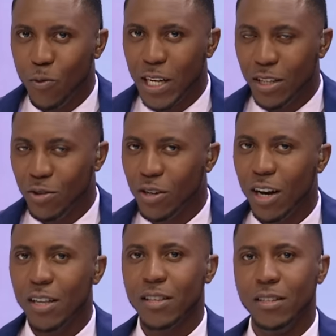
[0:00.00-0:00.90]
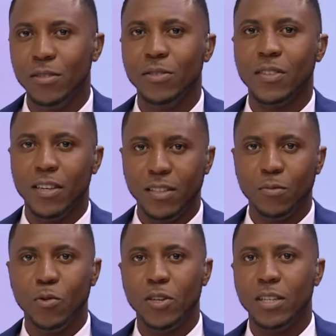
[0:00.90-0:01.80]
when you got the news
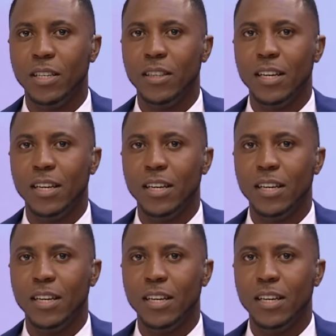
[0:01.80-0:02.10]
this morning